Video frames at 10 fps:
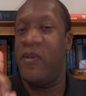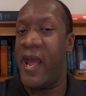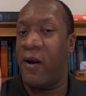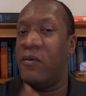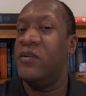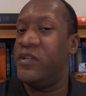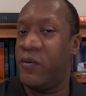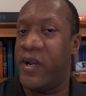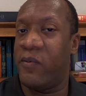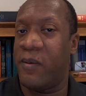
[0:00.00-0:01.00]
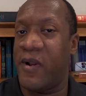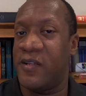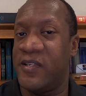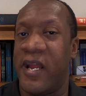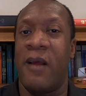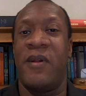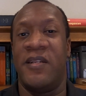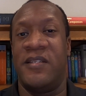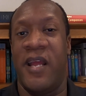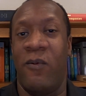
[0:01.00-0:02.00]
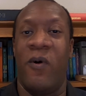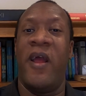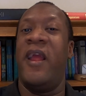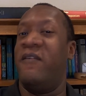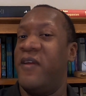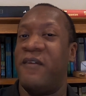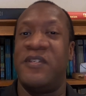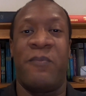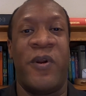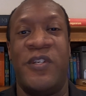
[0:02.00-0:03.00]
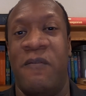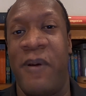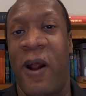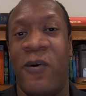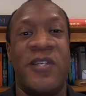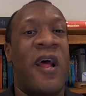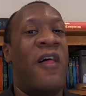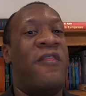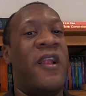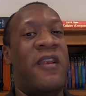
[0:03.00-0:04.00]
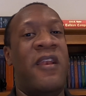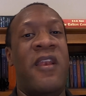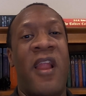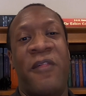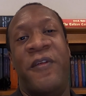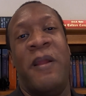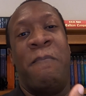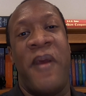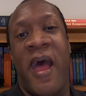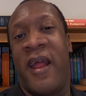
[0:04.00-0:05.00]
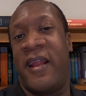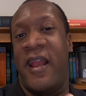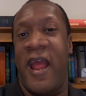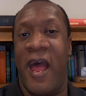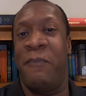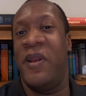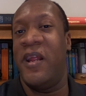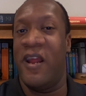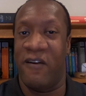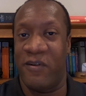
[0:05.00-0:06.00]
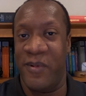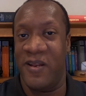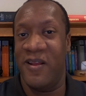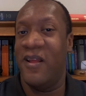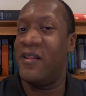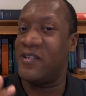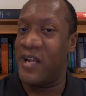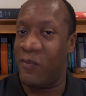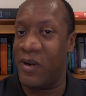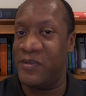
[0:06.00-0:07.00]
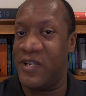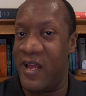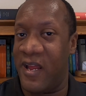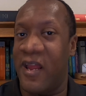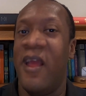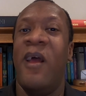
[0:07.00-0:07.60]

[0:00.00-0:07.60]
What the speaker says: Now, don't hear what I'm not saying. I'm not saying, well, hey, if you have separation of powers, then nothing bad can happen in government. That's not what I'm saying.